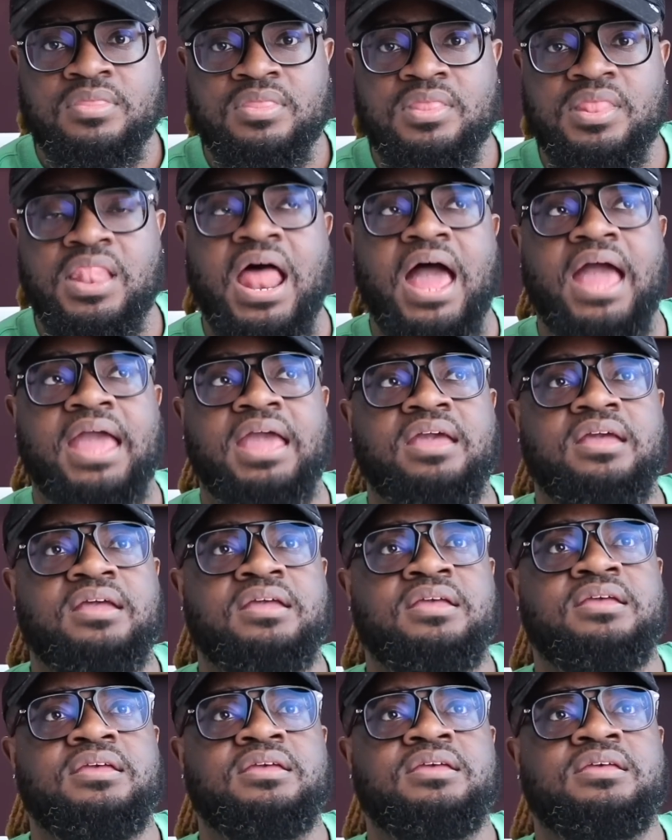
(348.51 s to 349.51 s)
Like,
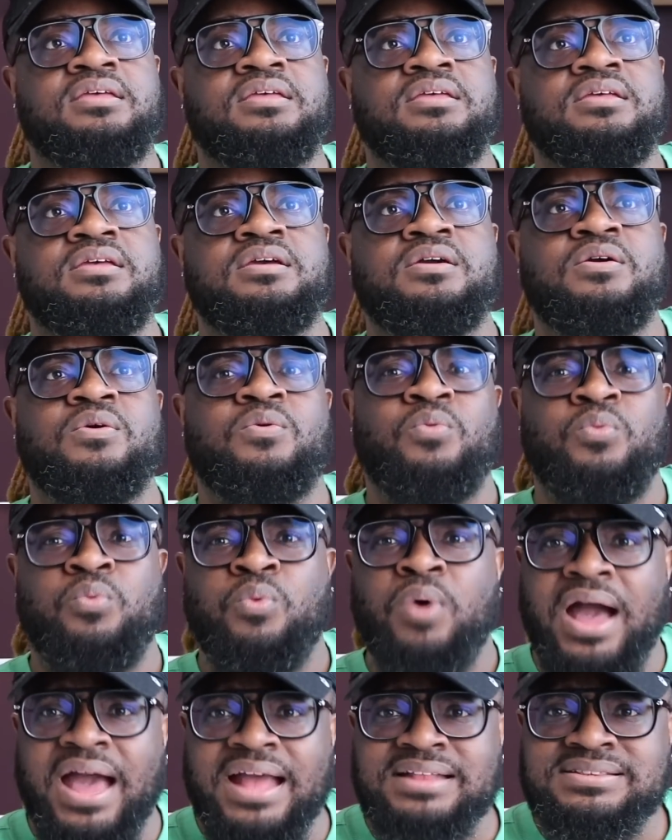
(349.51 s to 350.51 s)

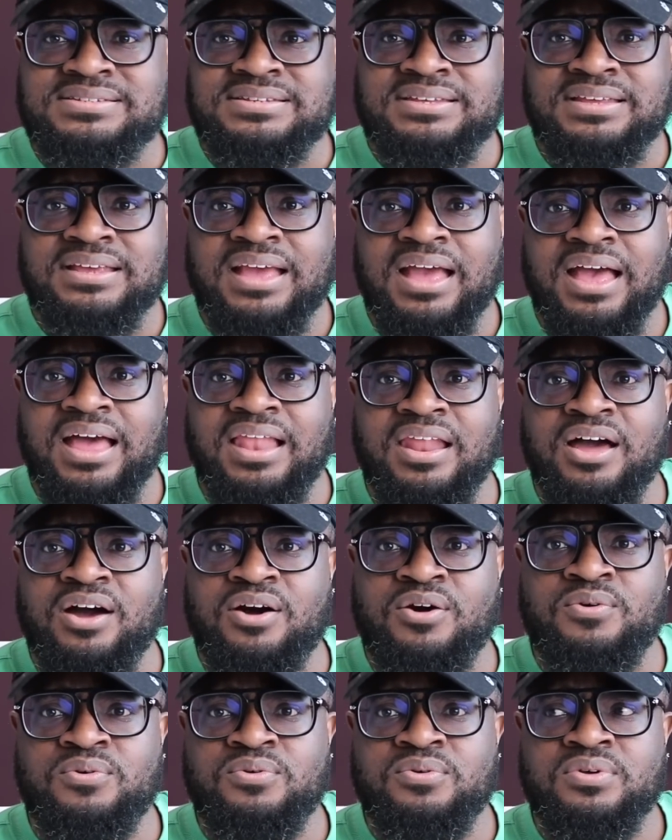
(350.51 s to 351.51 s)
what?
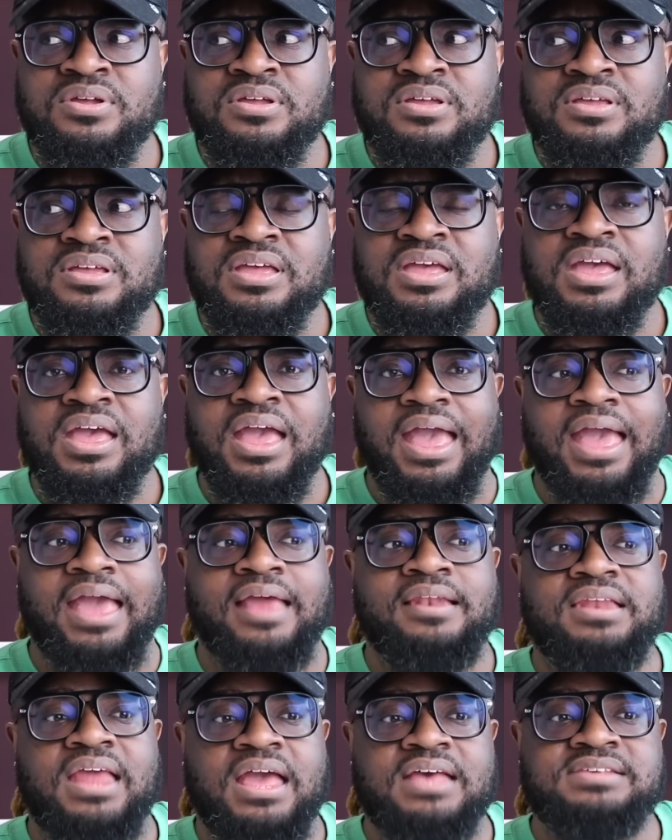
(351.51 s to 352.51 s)
Hello?
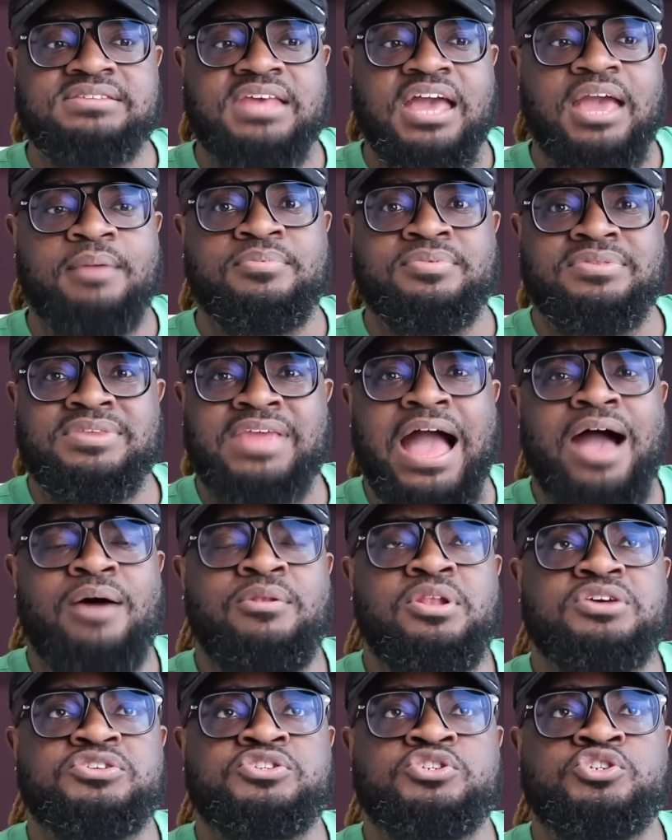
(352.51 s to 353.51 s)
And Escape, y'all
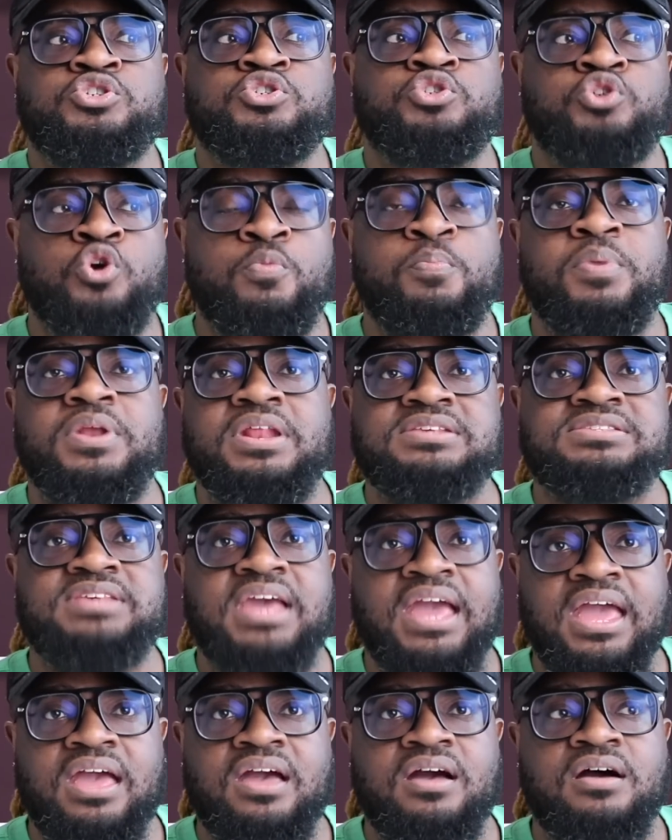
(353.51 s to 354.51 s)
look stupid as
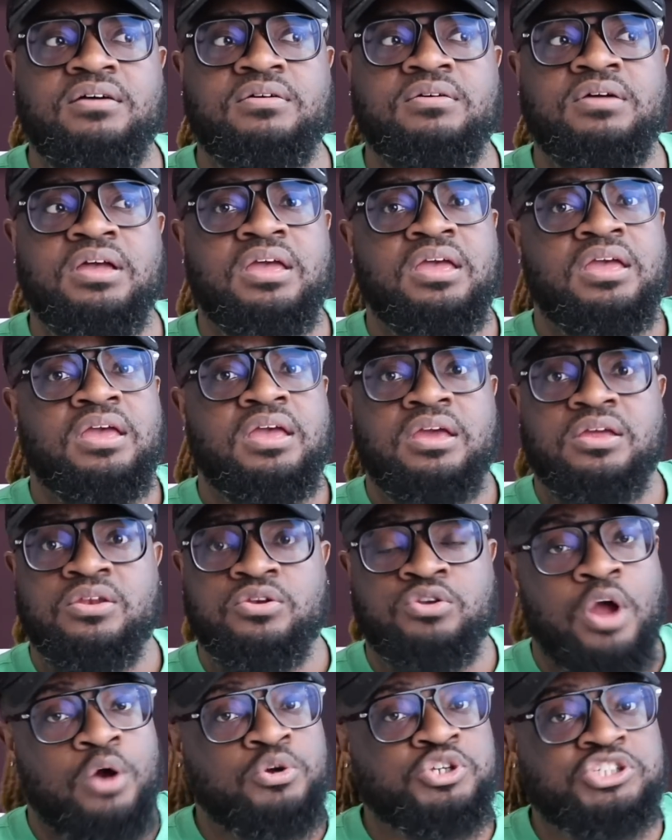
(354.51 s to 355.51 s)
hell.
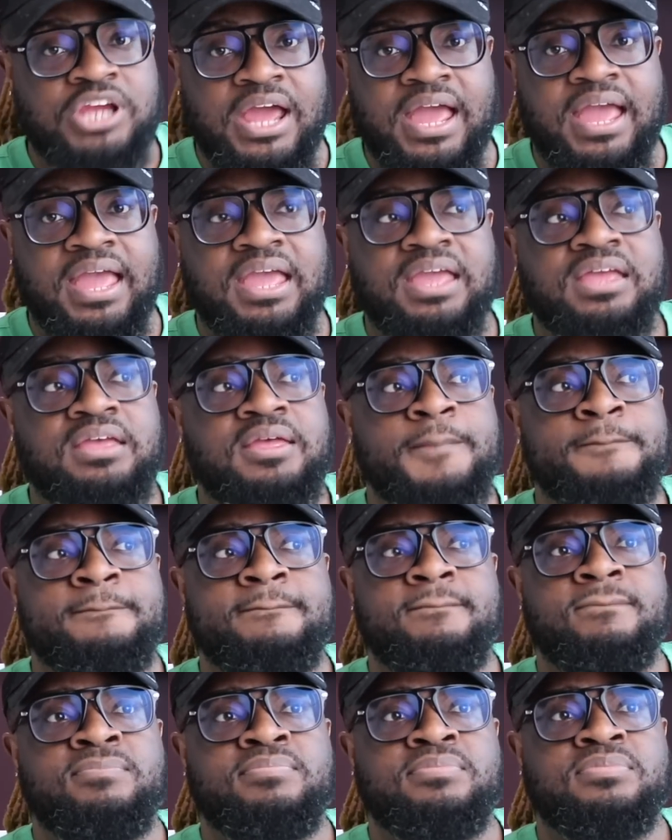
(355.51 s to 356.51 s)
No shade.
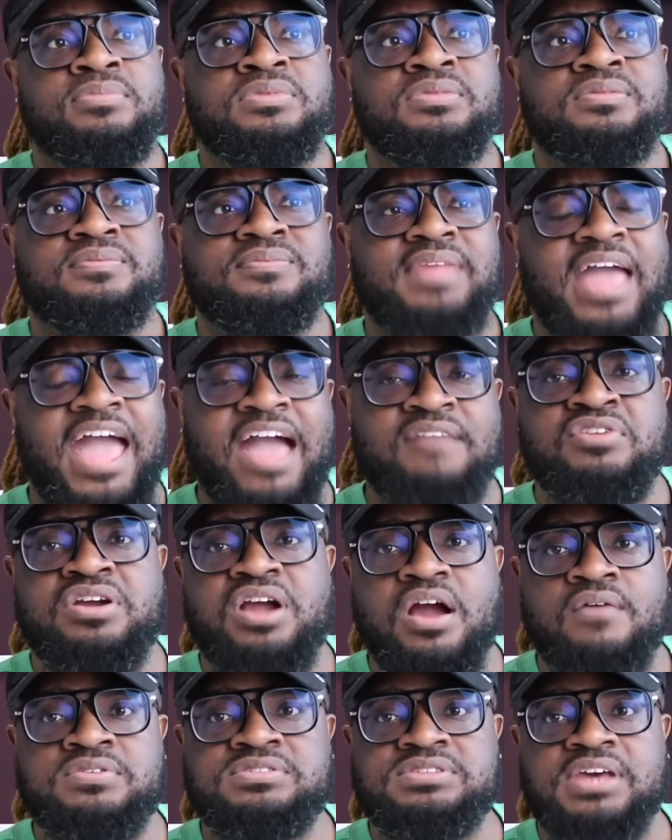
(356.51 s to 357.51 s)
Having
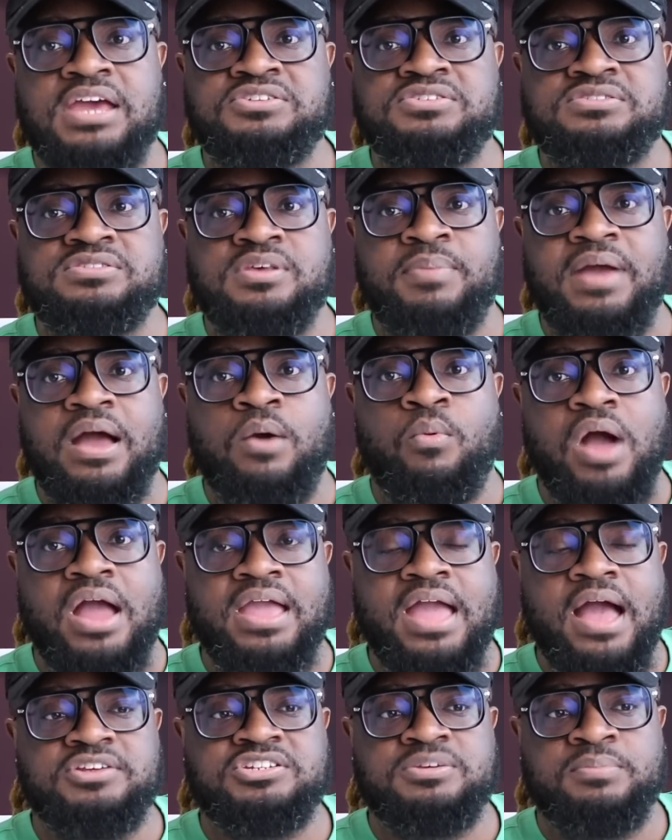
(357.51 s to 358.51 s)
conversations about why
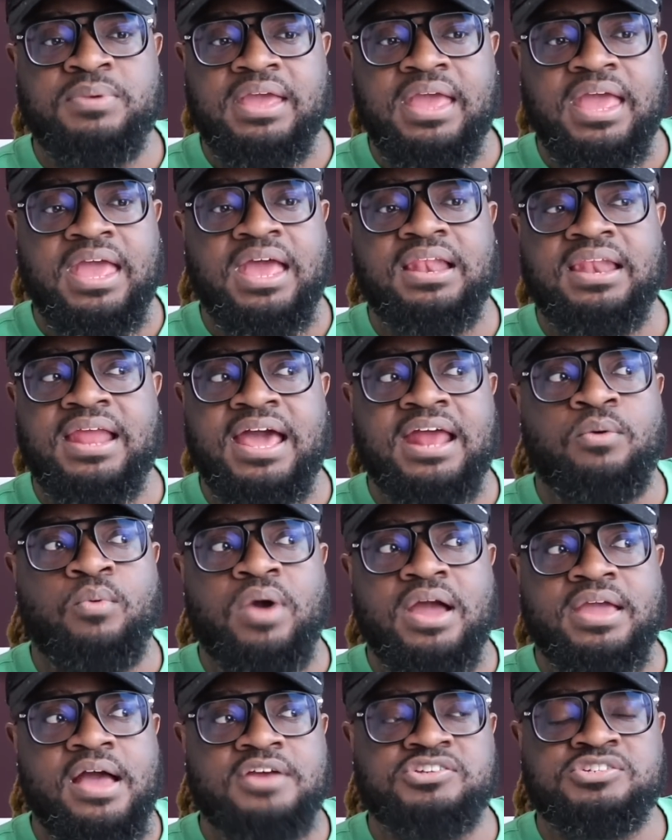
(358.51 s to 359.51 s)
y'all should be headlining,
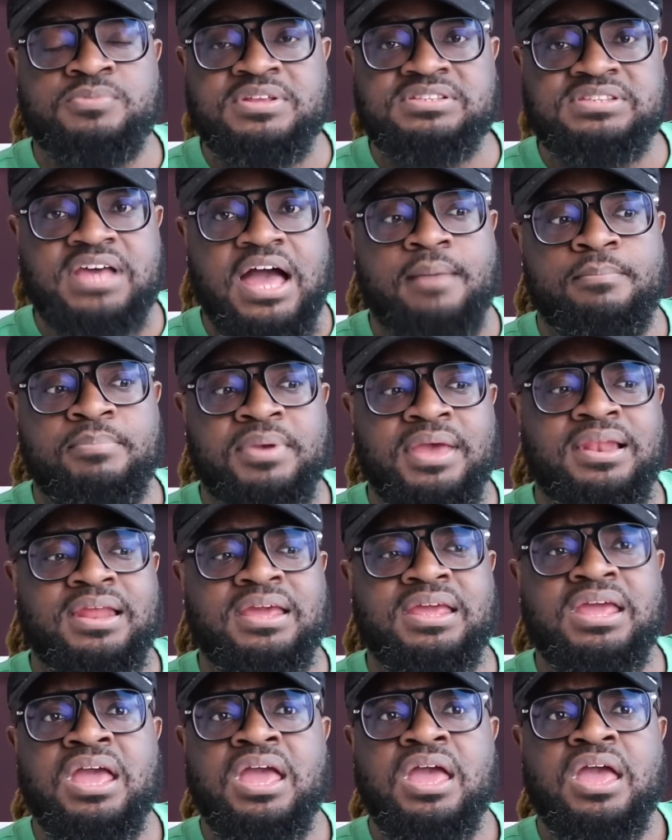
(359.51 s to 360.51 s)
why y'all should be top
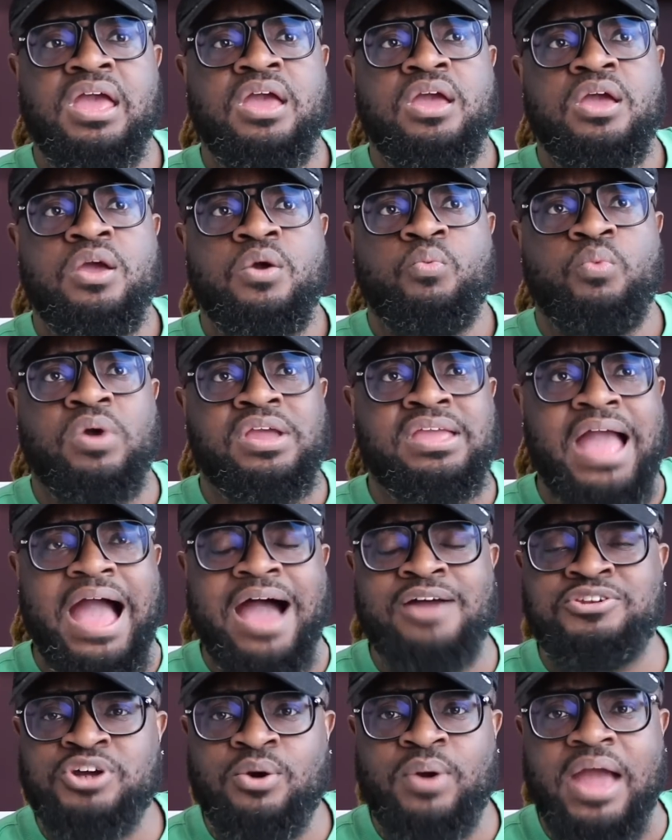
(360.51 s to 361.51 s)
billing, when
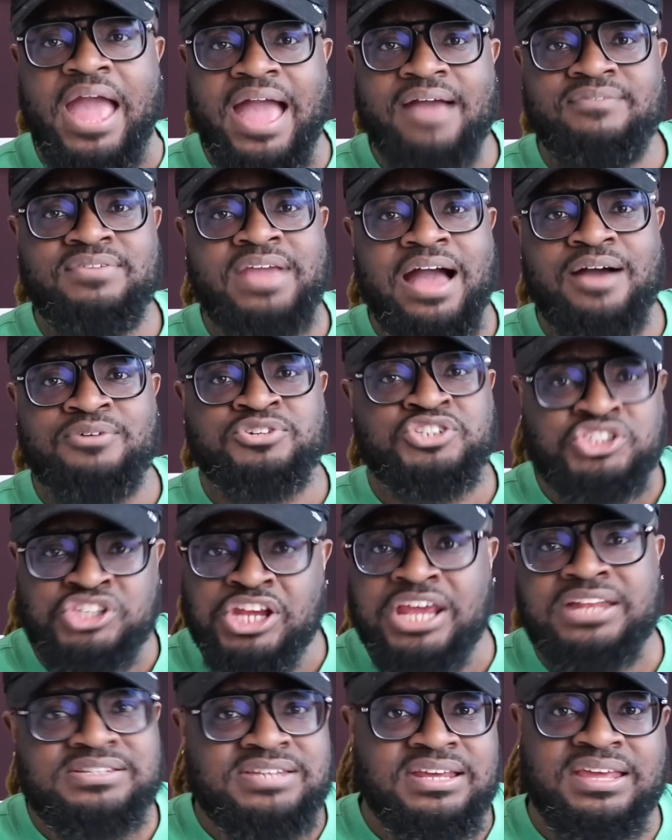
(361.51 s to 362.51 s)
y'all don't have y'all
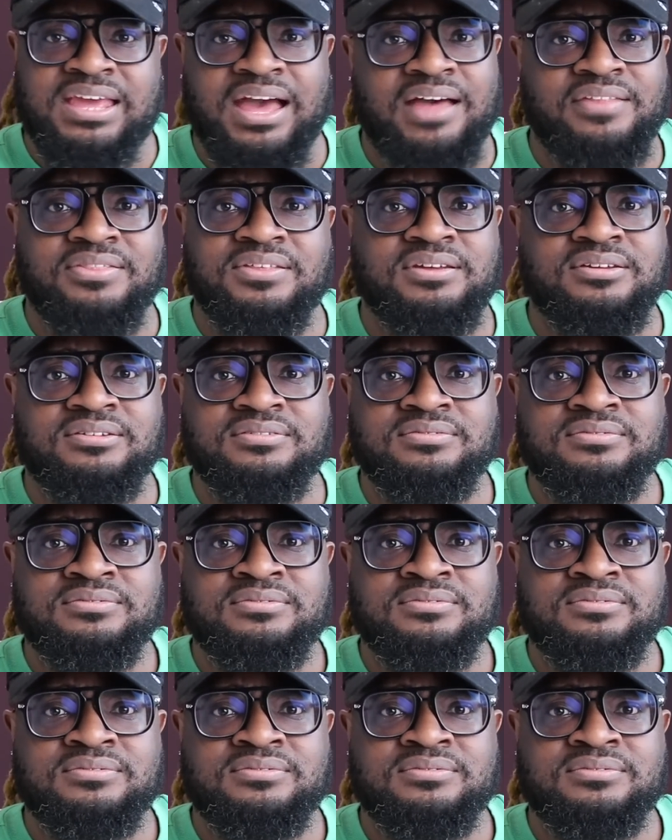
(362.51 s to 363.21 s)
shit together.